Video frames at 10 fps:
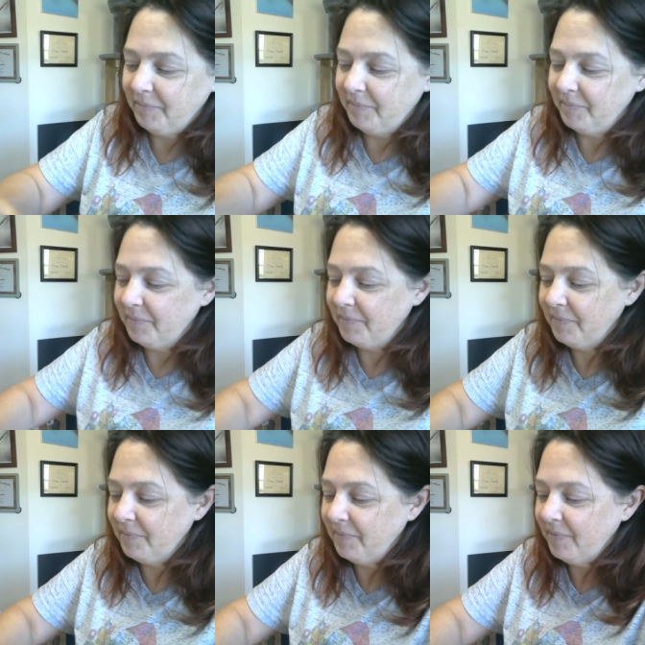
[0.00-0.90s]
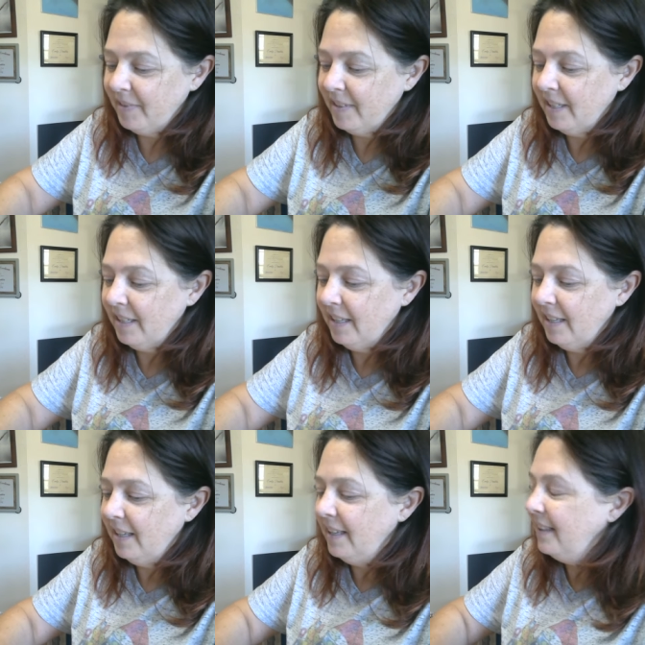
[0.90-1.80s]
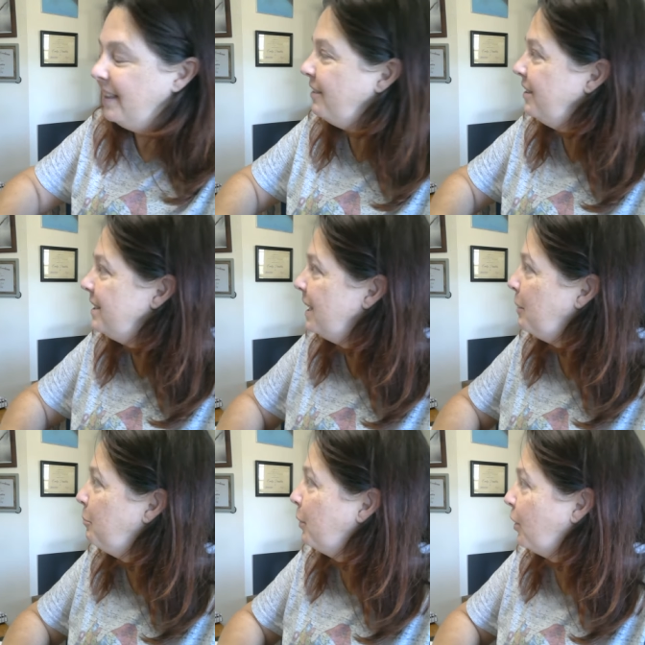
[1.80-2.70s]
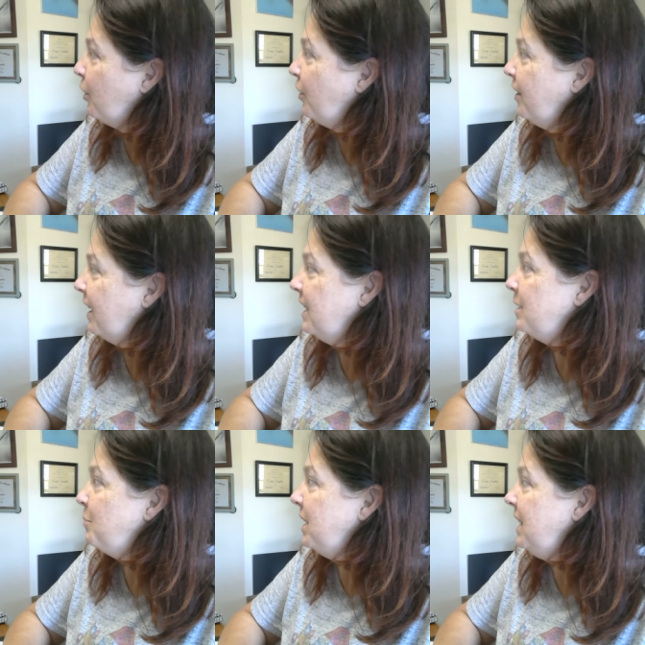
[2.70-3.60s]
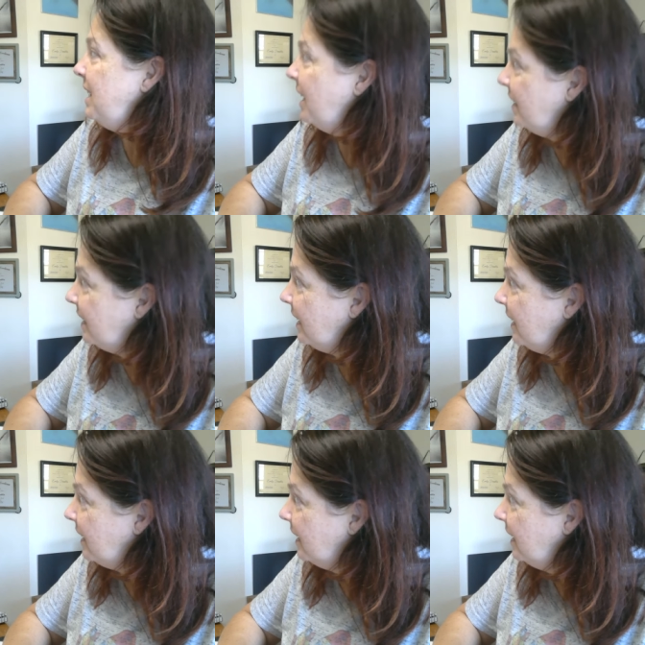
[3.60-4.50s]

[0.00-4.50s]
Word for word: There is a bird that has been yelling.